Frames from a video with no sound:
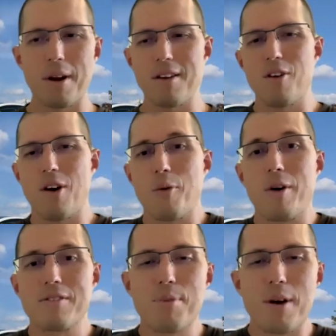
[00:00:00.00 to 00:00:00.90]
I
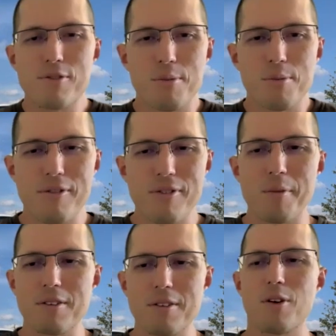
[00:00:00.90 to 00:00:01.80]
want space for my family.
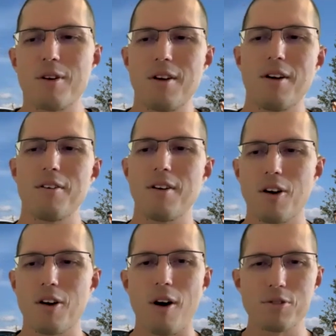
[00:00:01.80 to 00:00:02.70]
So a
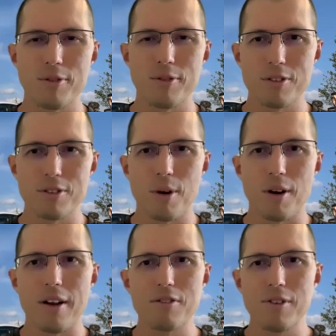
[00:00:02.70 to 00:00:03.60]
crossover small
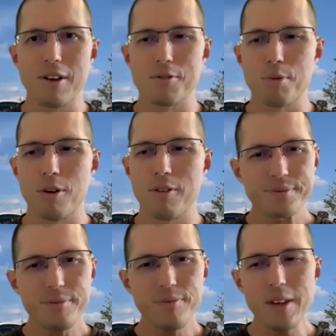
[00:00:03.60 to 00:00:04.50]
SUV is
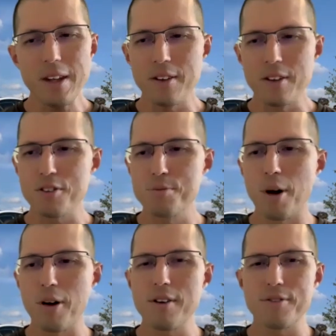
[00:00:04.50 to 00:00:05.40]
perfect. They're small
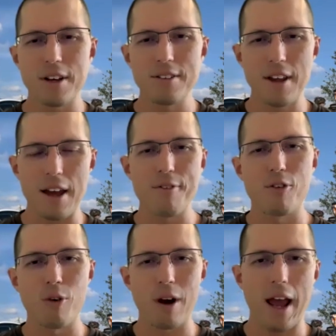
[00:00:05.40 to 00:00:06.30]
enough size. They have
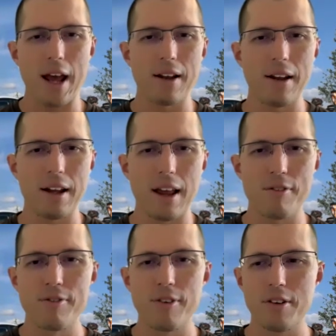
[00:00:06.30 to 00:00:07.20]
great handling. They have
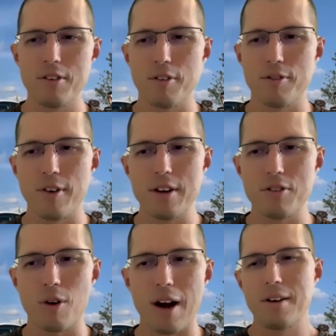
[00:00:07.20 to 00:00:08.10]
fun. They're fun to
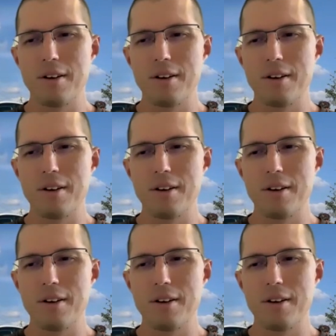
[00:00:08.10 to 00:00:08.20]
drive.